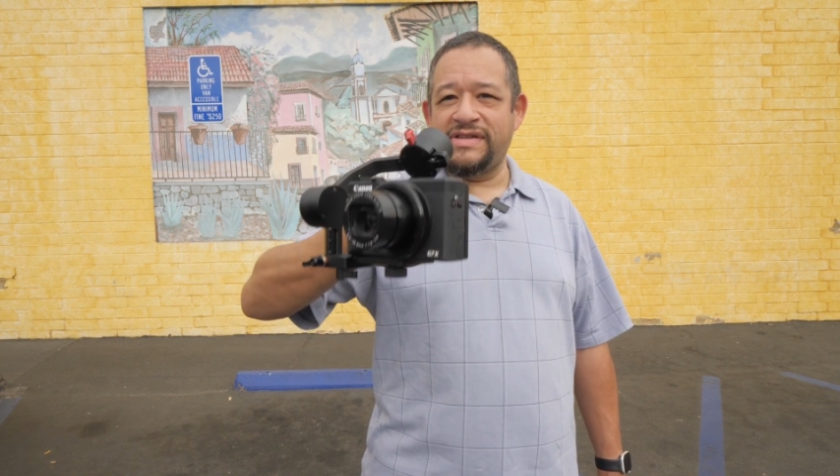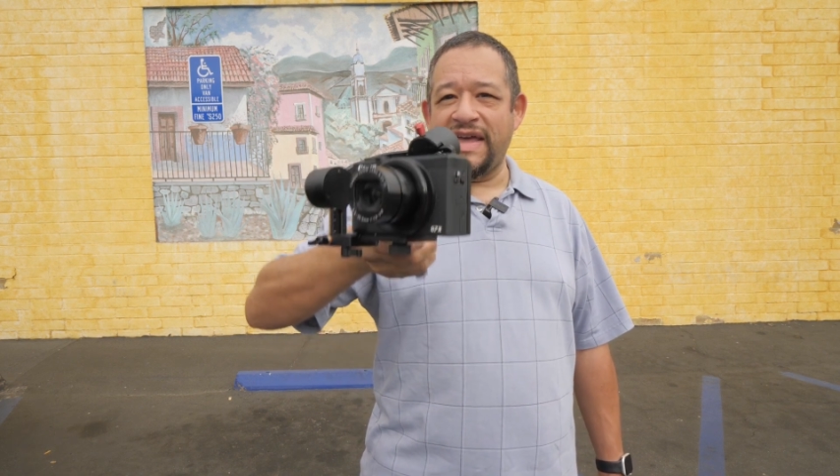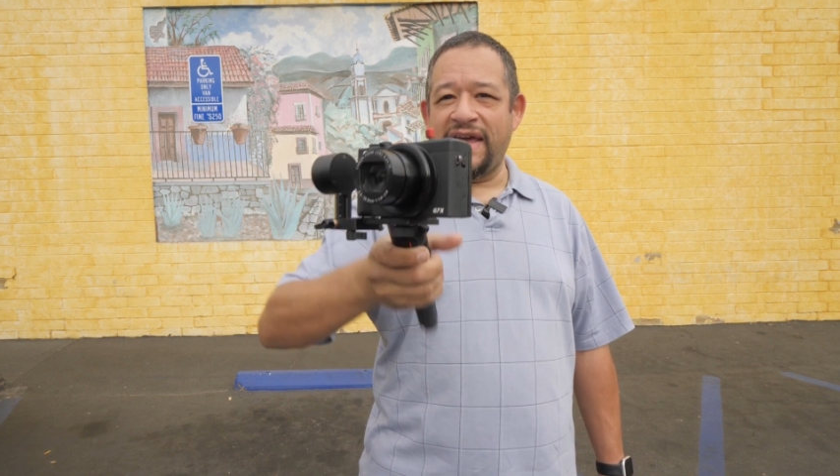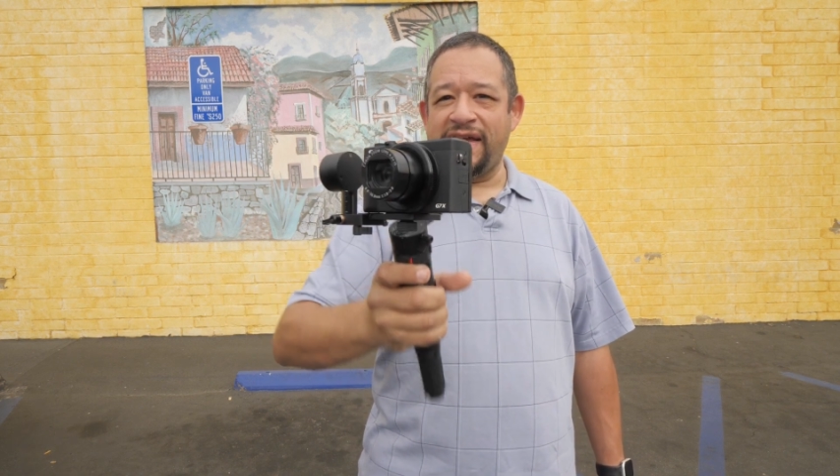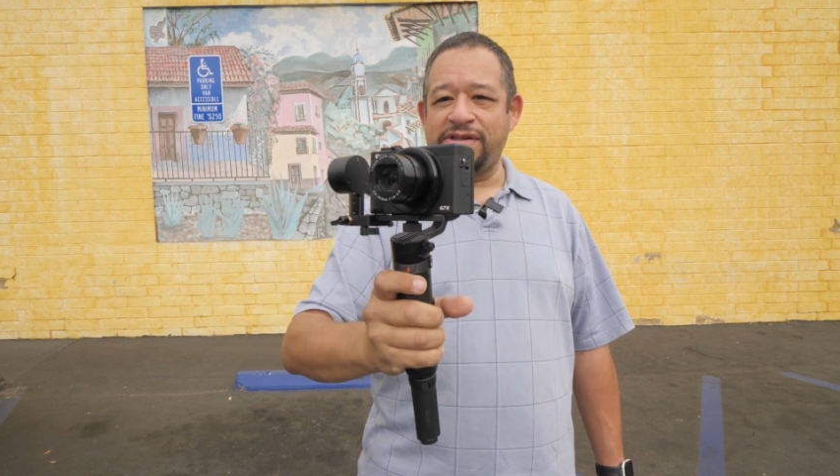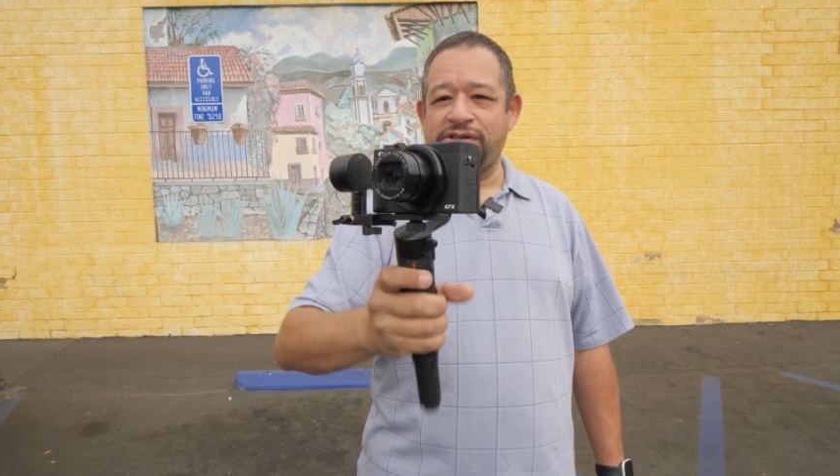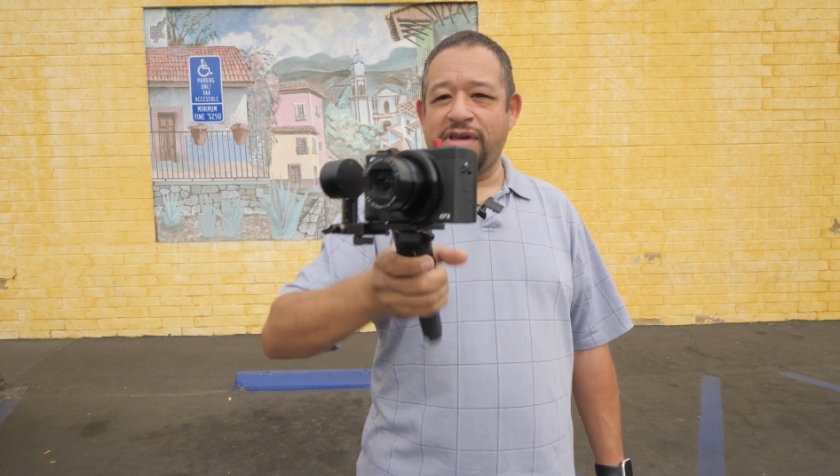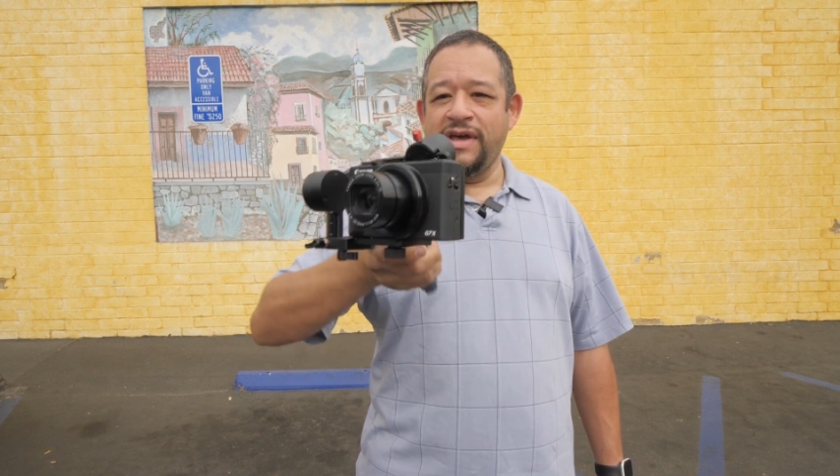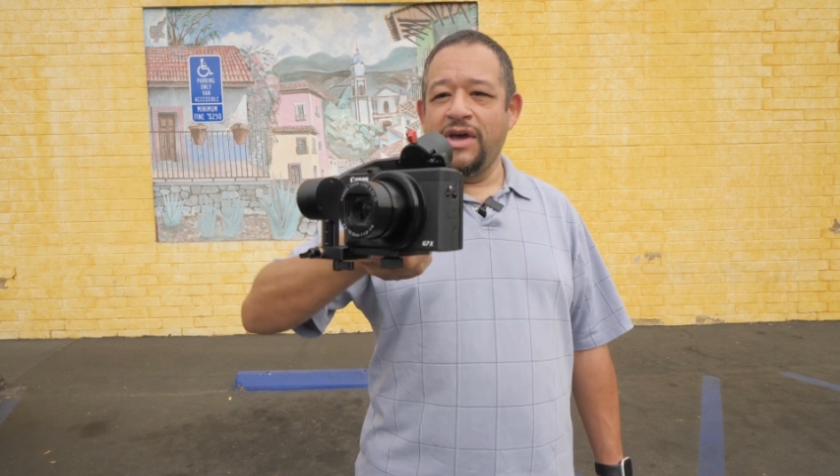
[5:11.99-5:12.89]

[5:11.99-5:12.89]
stays